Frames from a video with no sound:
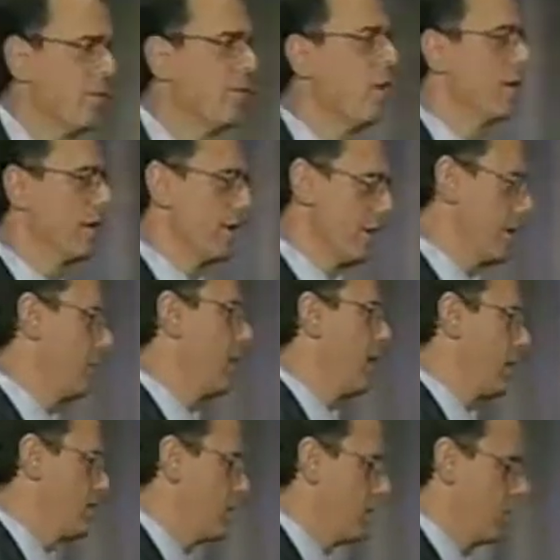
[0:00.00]
marketing
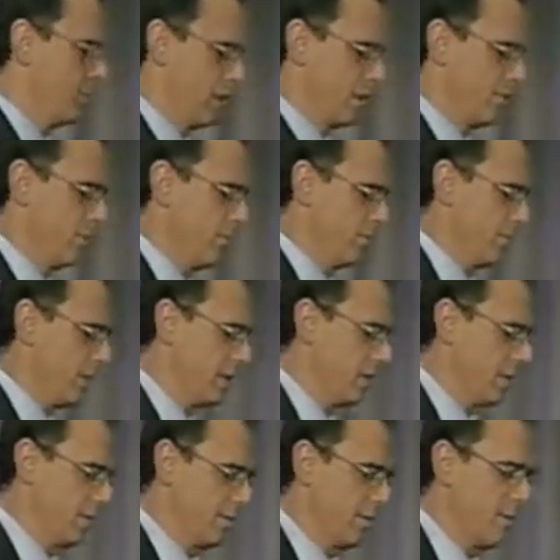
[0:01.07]
supply chain, because we've
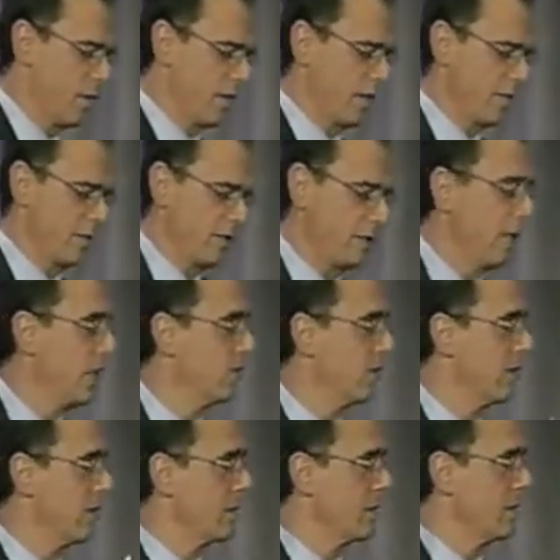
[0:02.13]
got the marketers, got the
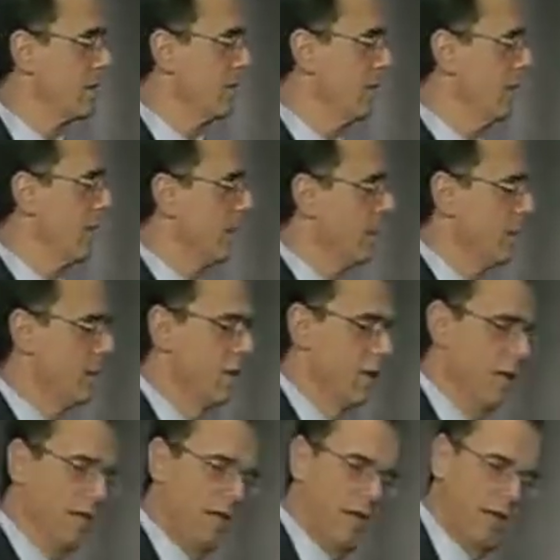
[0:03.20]
agencies, got the media,
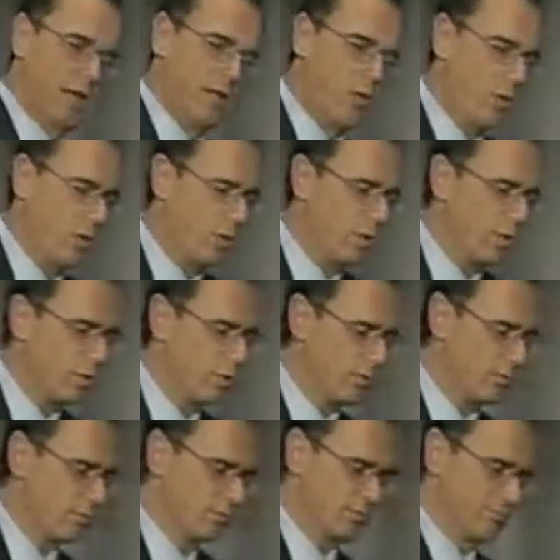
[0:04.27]
and all the
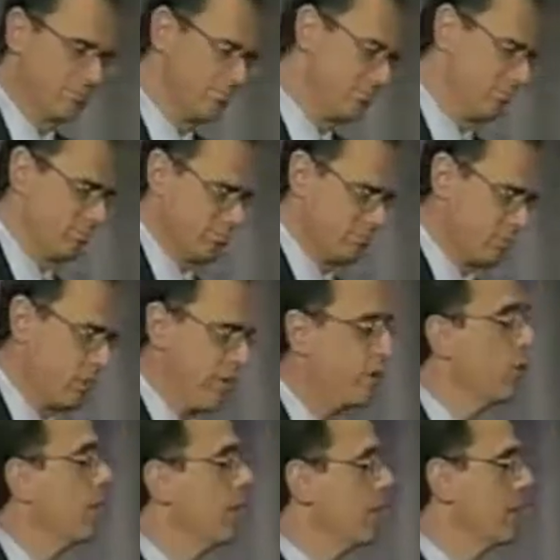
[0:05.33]
other
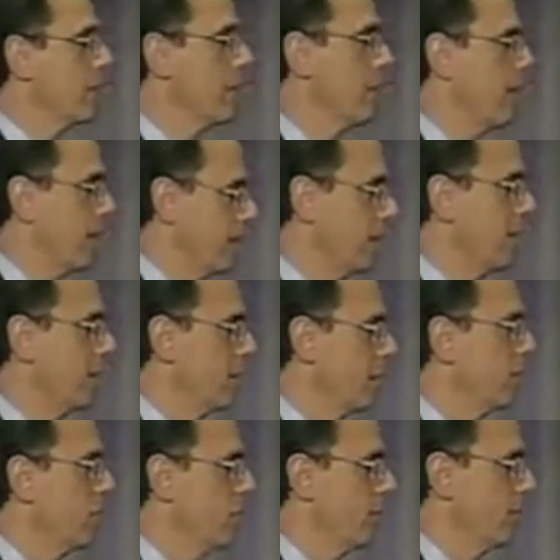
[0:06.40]
resources that
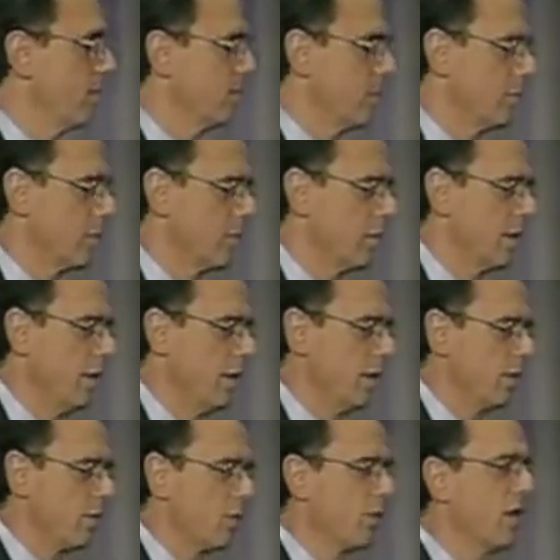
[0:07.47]
contribute to
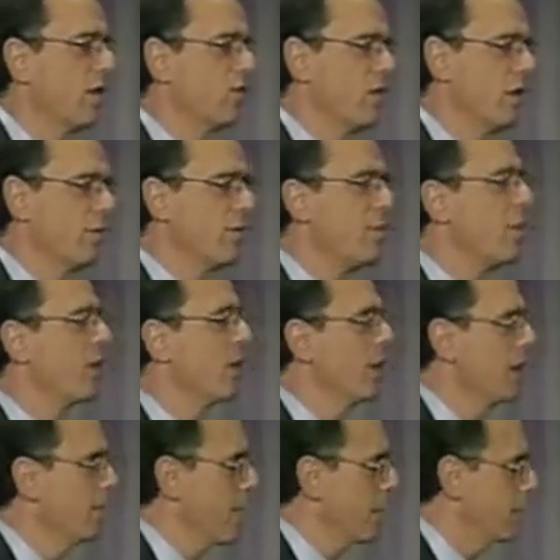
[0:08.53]
the creation of a
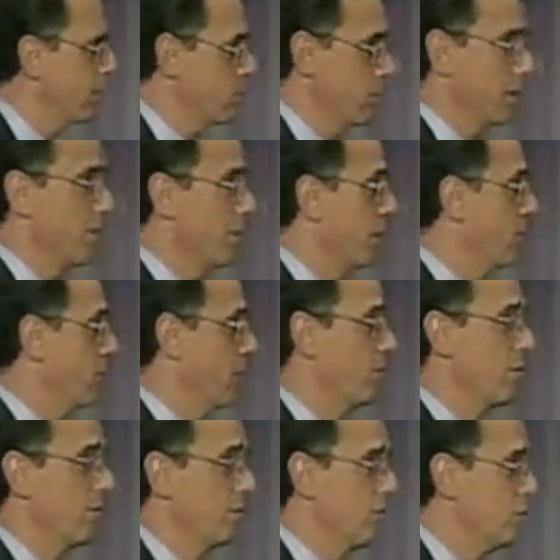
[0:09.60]
marketing message, whether it's a
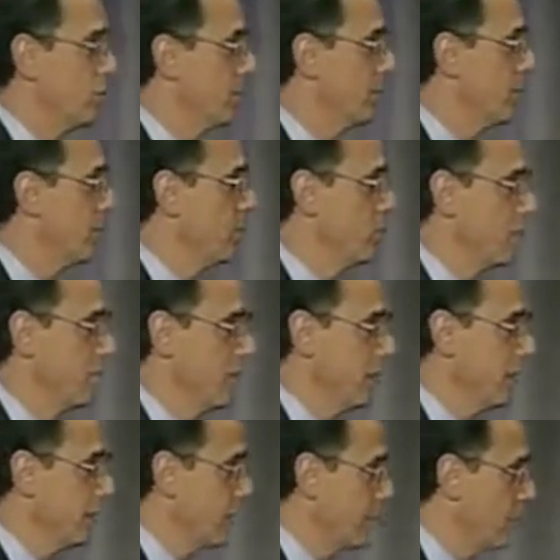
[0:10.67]
traditional form, emerging
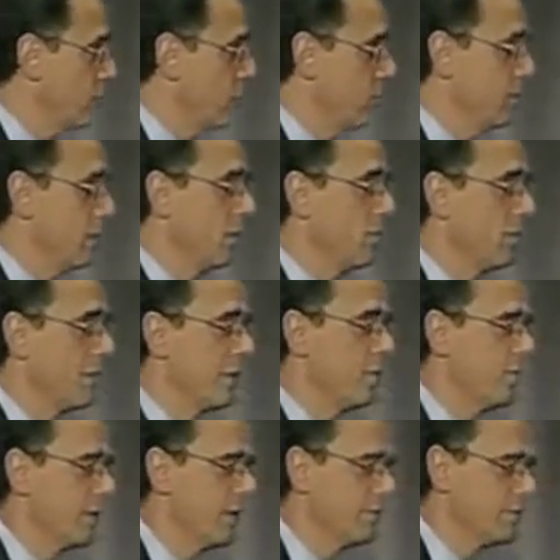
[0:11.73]
media, or social networks, or
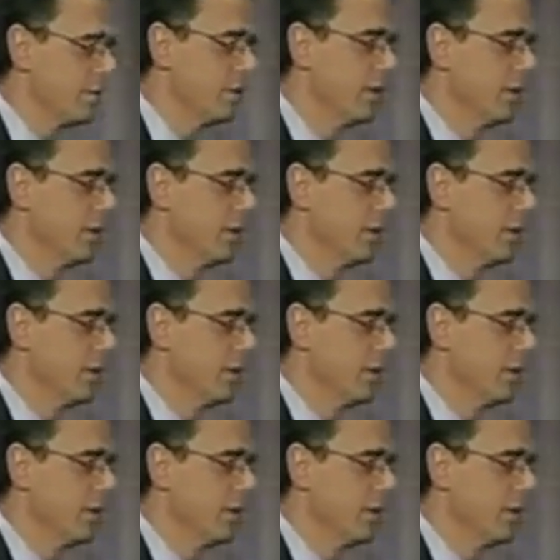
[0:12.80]
whatever.